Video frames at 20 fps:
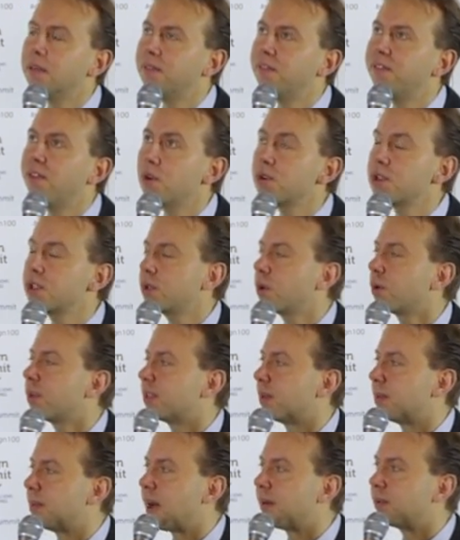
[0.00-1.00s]
4
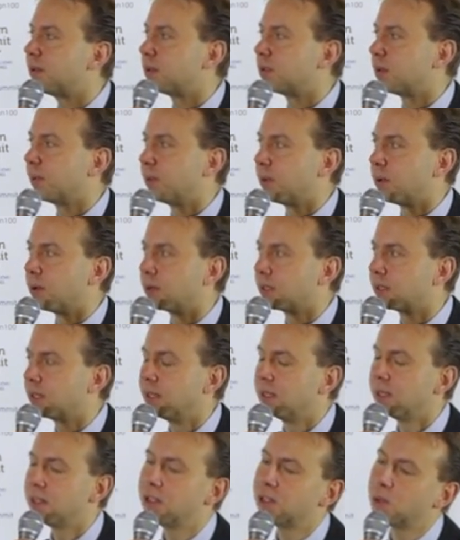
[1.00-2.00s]
stories about to support.
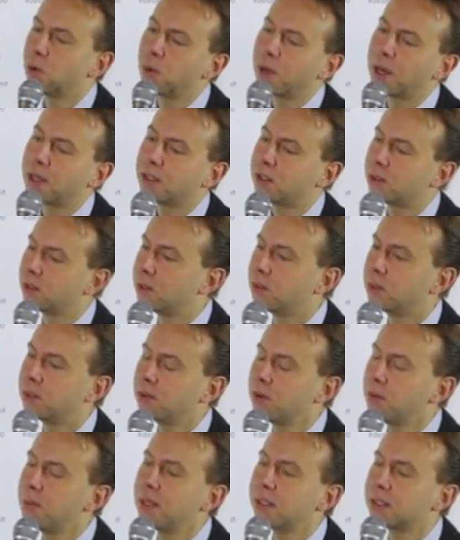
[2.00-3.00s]
So we had to
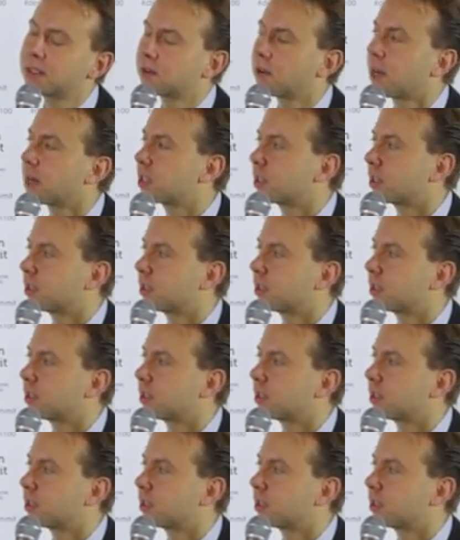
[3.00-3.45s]
rebuild structure